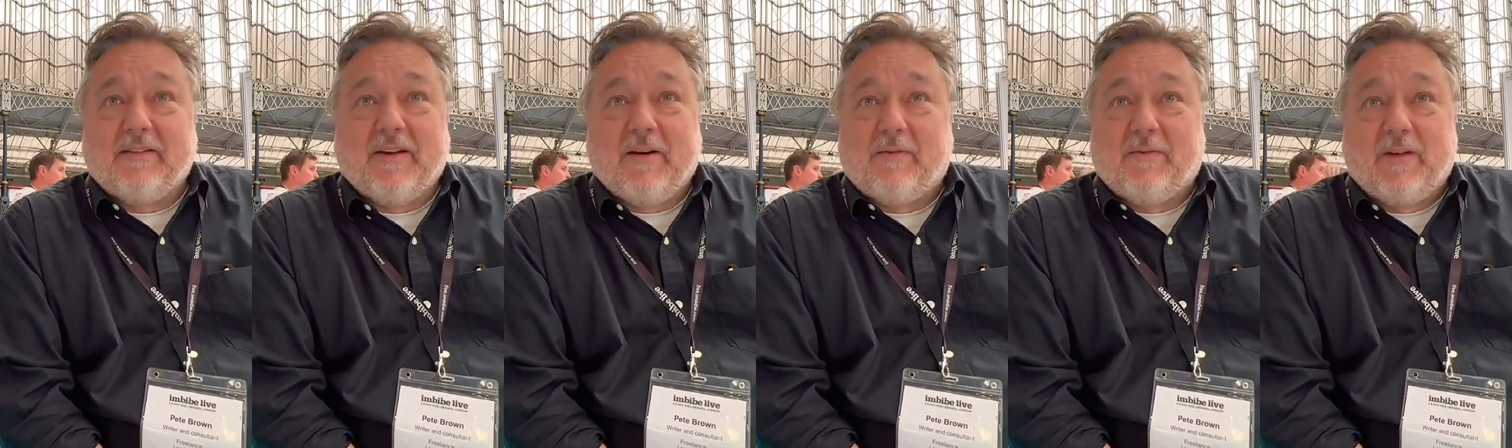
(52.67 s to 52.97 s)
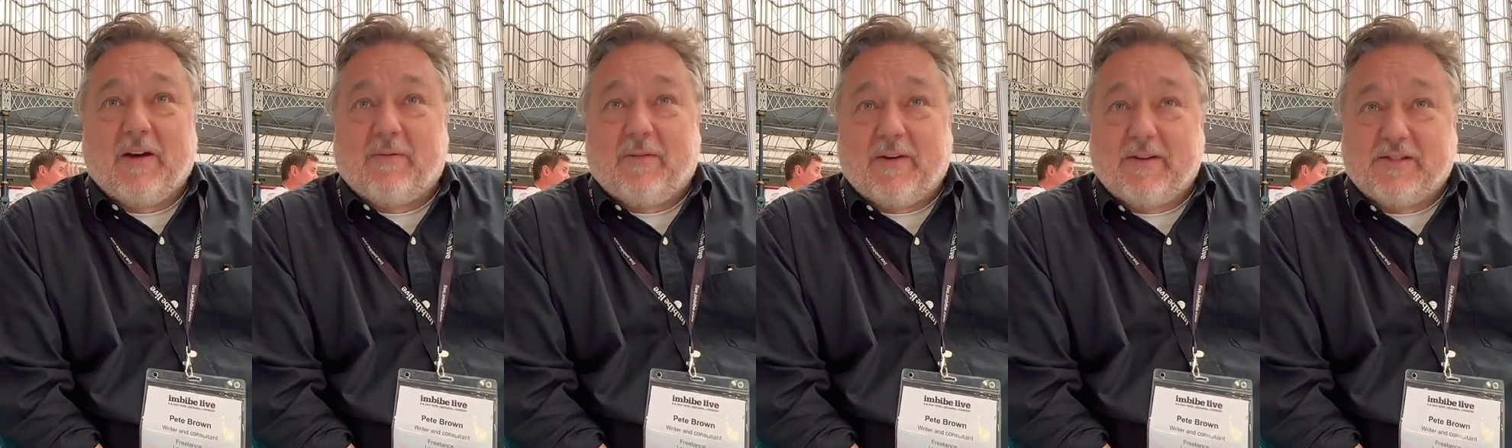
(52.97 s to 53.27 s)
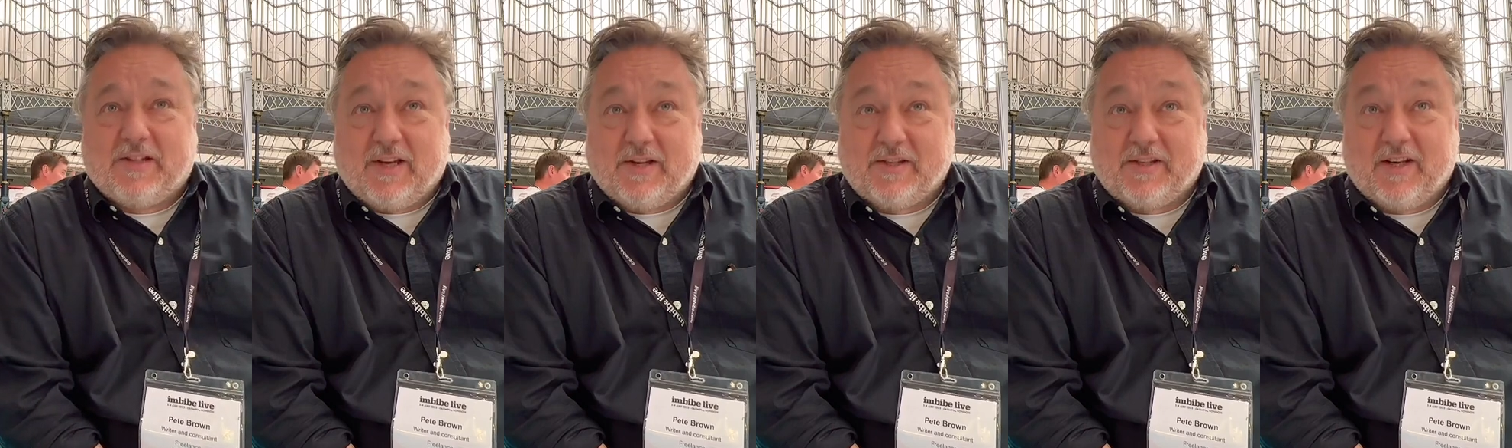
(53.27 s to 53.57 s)
They're
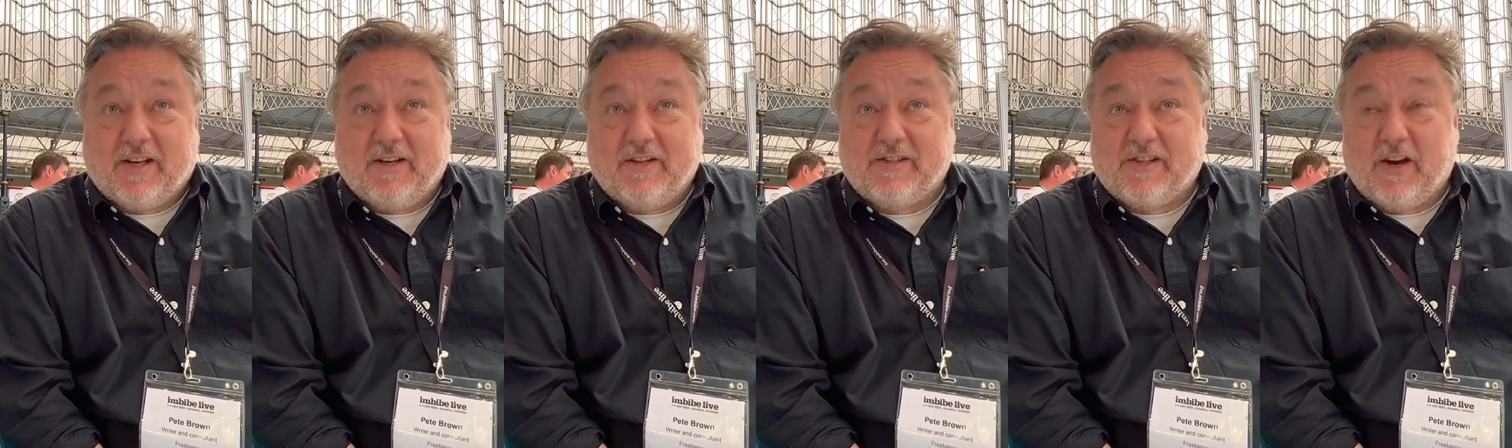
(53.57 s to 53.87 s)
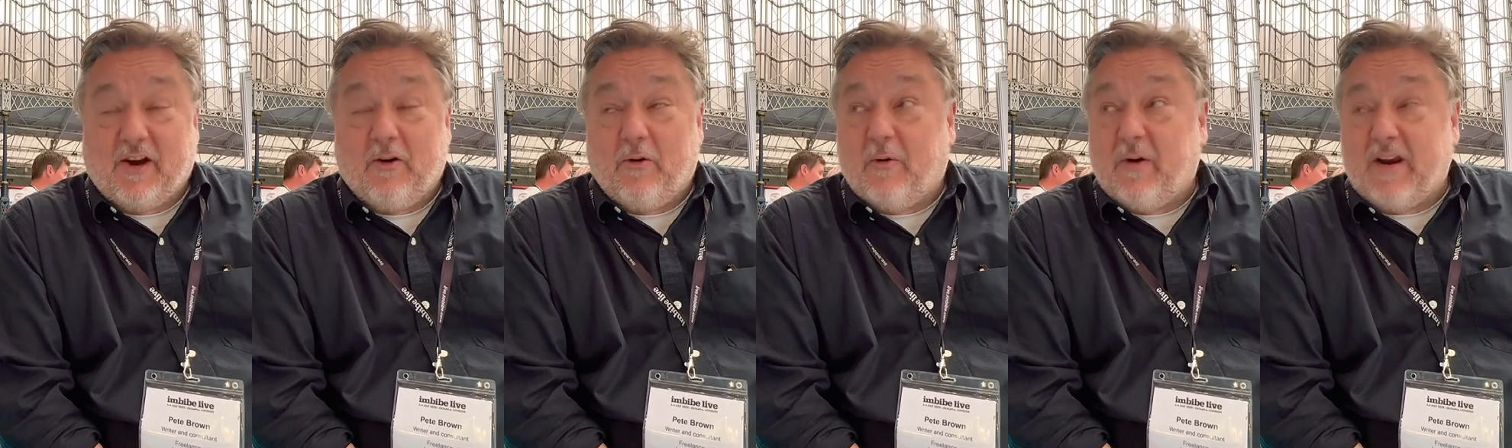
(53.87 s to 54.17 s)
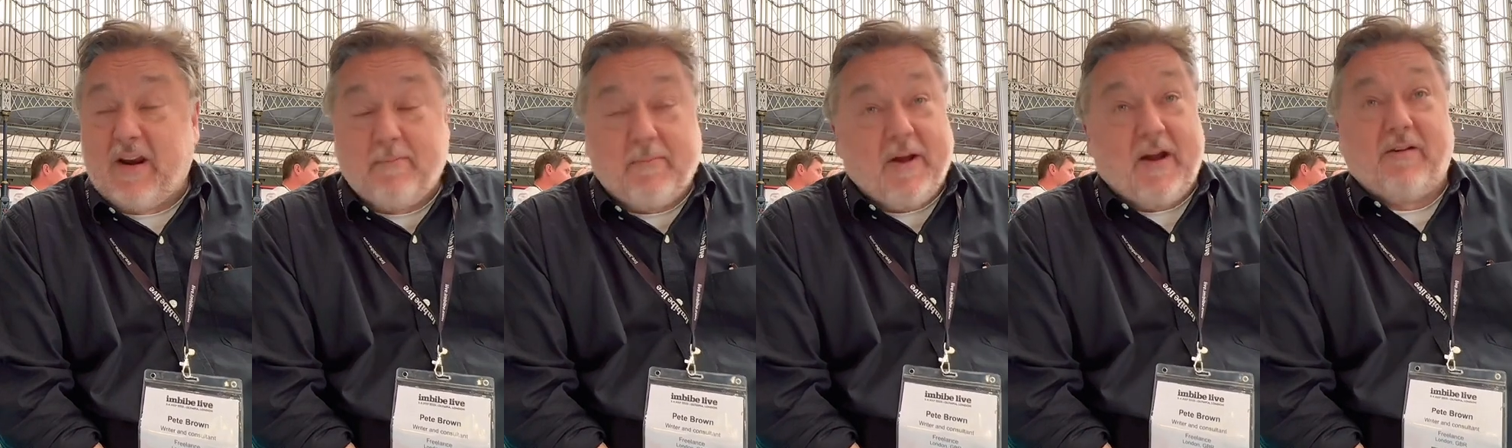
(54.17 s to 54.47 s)
fantastic. So
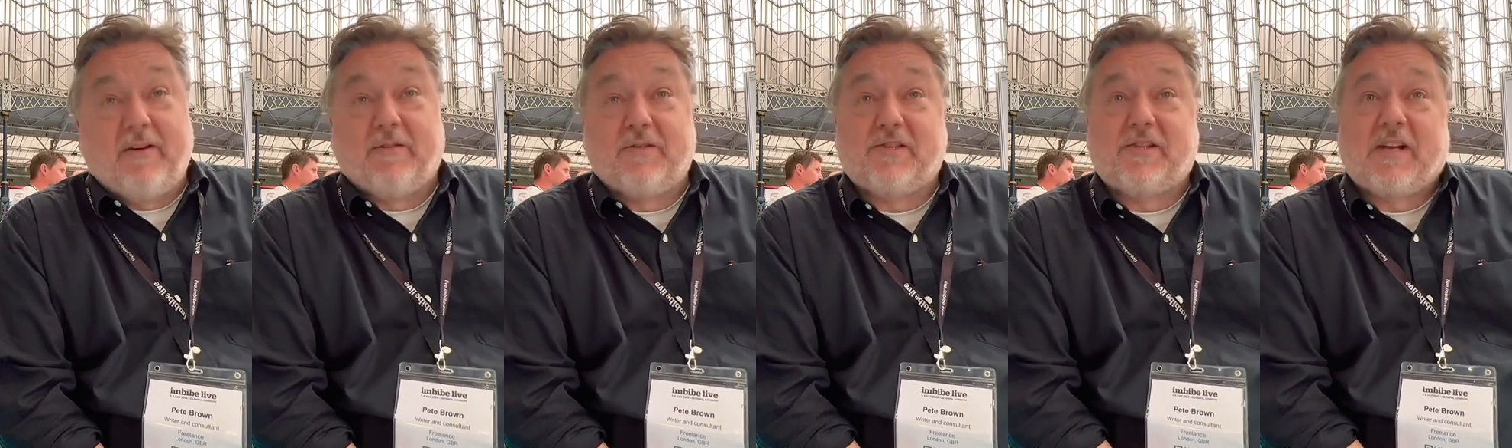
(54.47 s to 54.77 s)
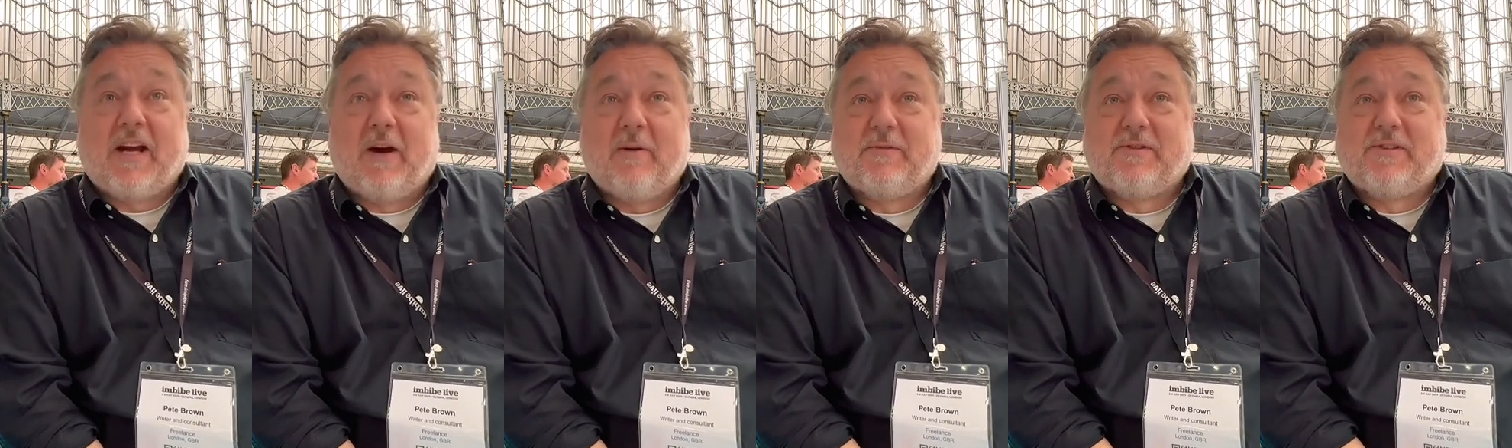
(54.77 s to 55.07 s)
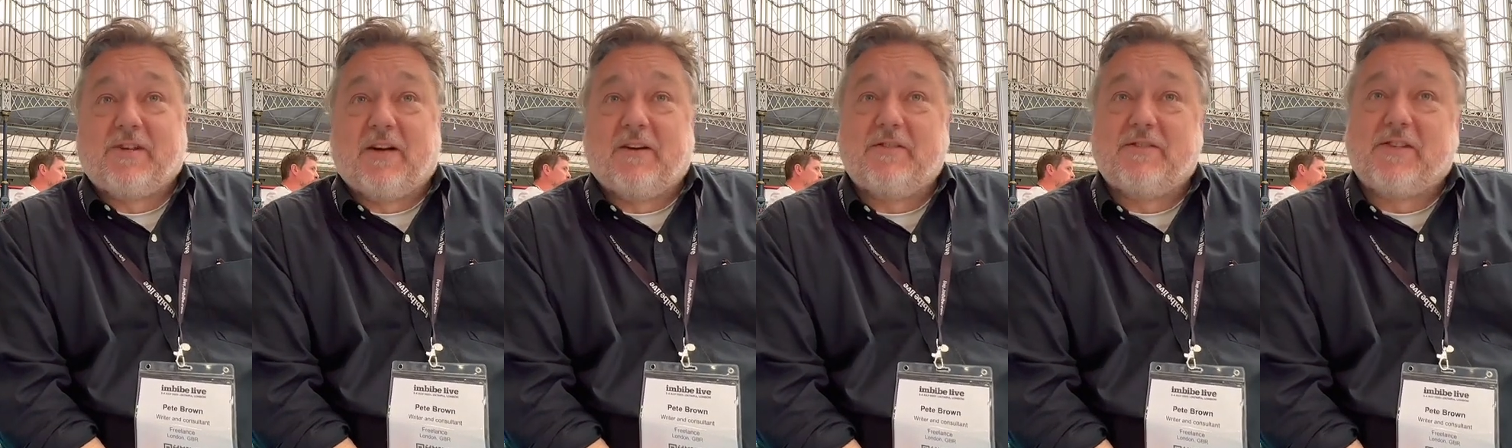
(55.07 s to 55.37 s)
an Imperial
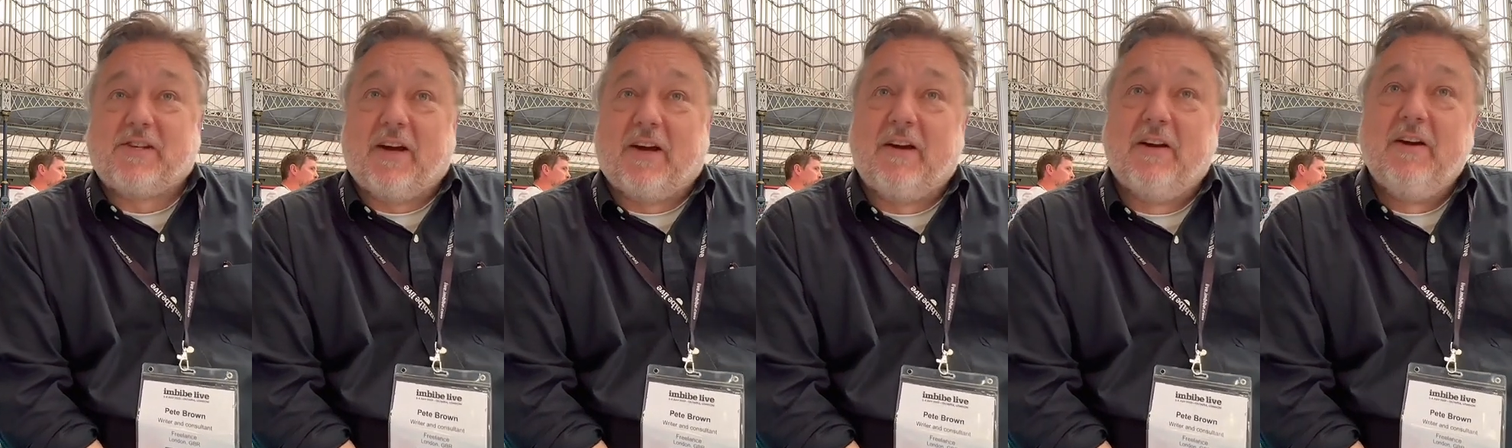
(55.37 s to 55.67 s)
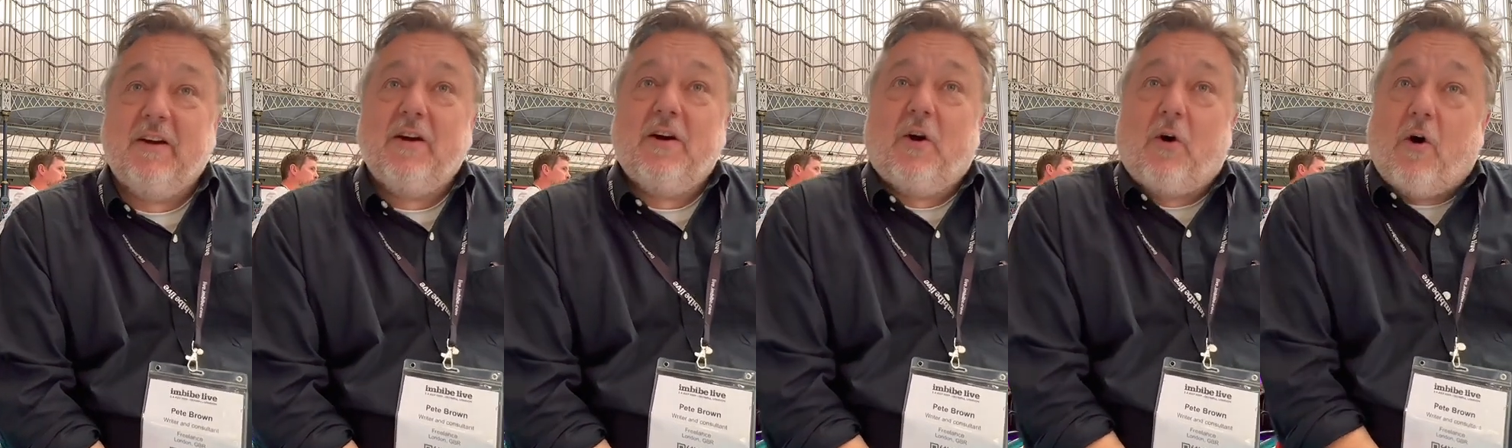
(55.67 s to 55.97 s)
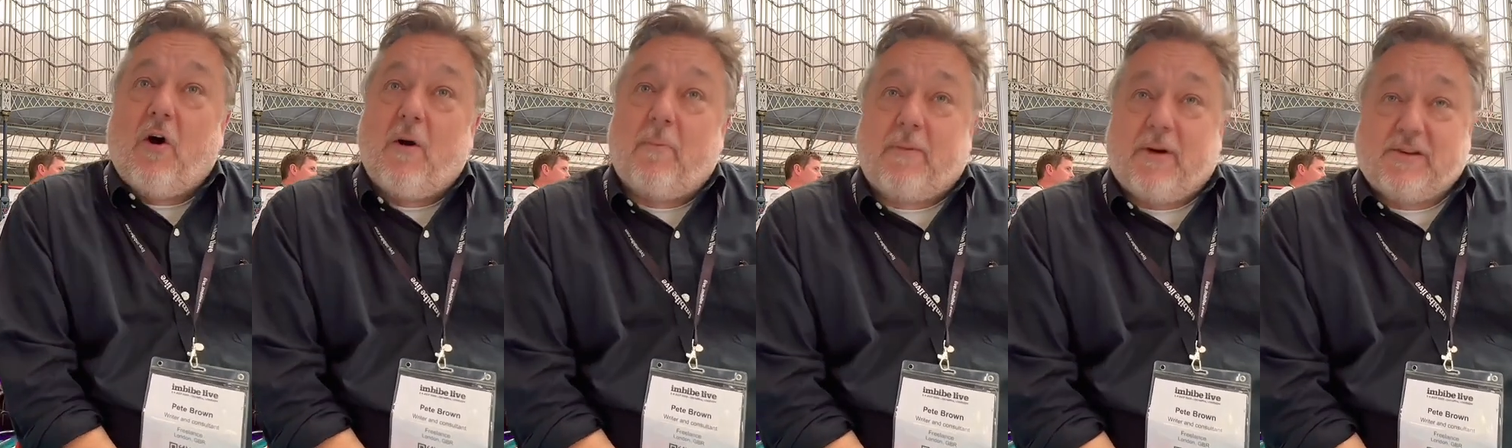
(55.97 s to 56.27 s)
Stout at
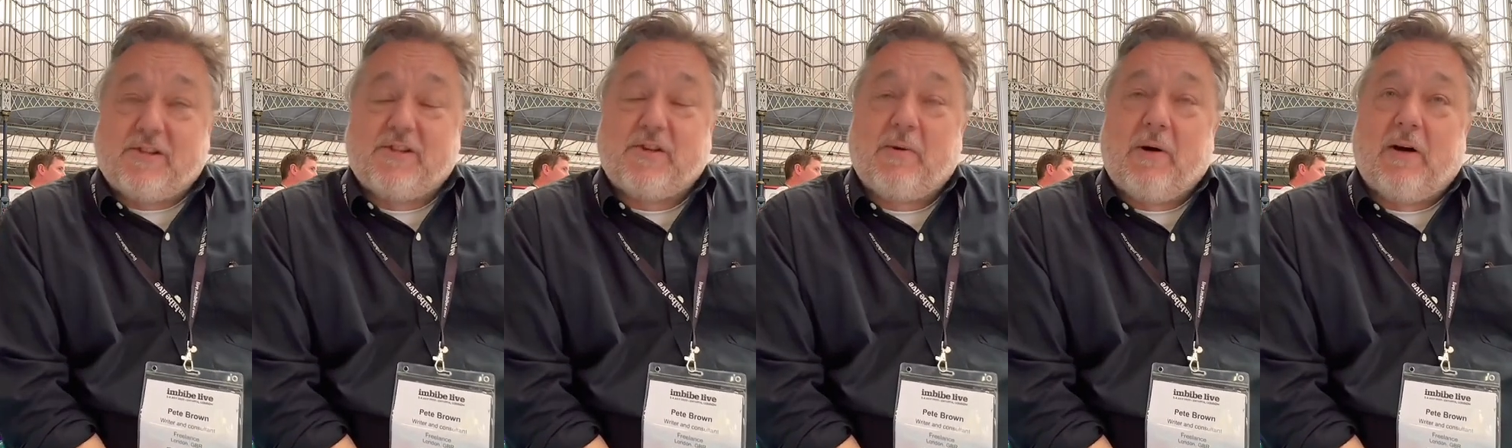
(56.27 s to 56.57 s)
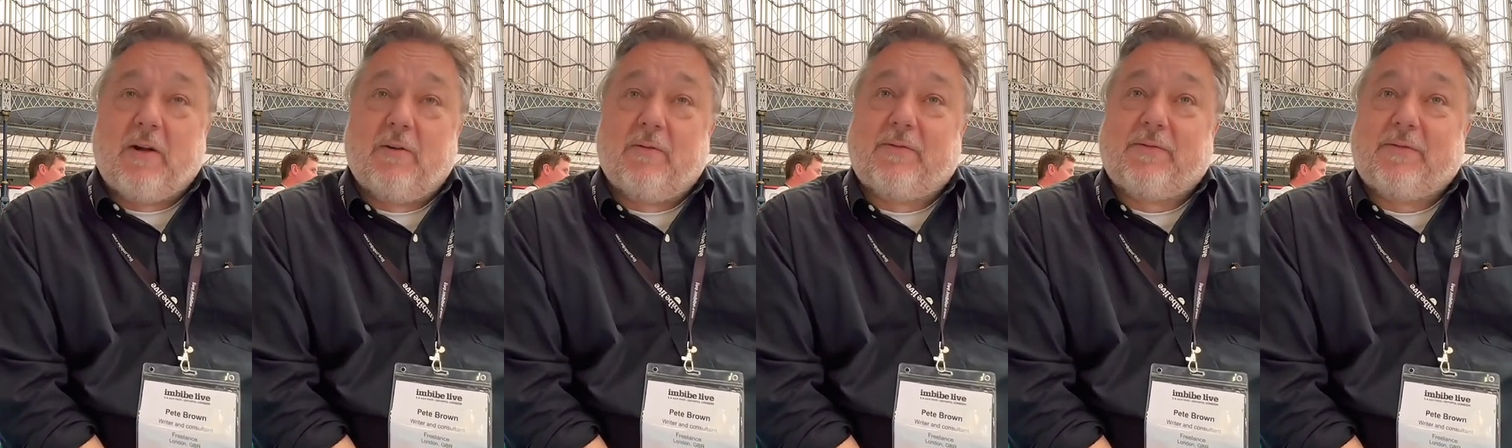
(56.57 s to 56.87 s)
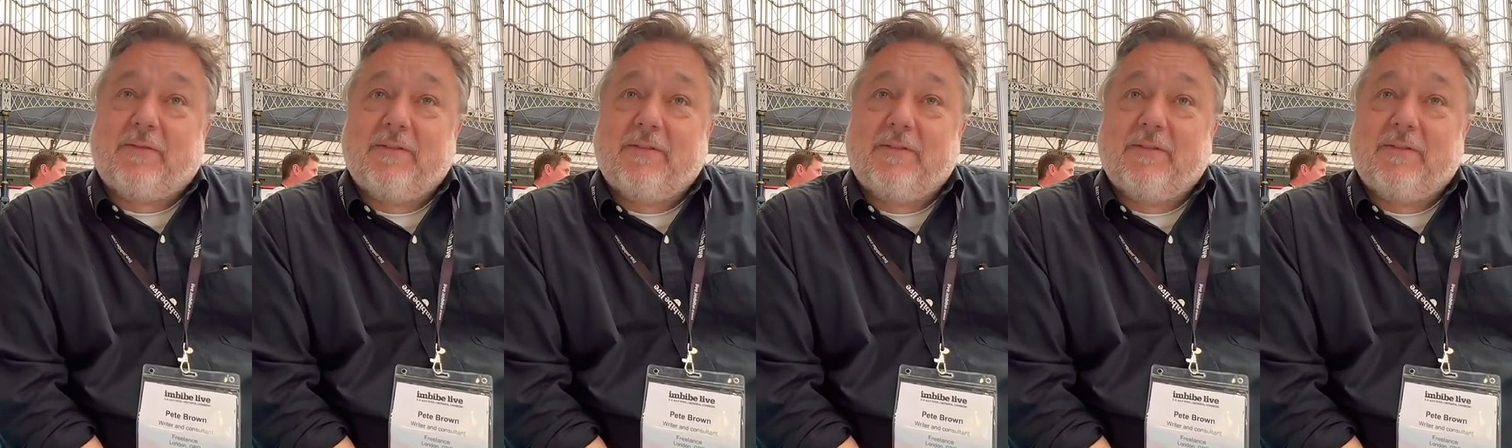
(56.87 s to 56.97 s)
12:15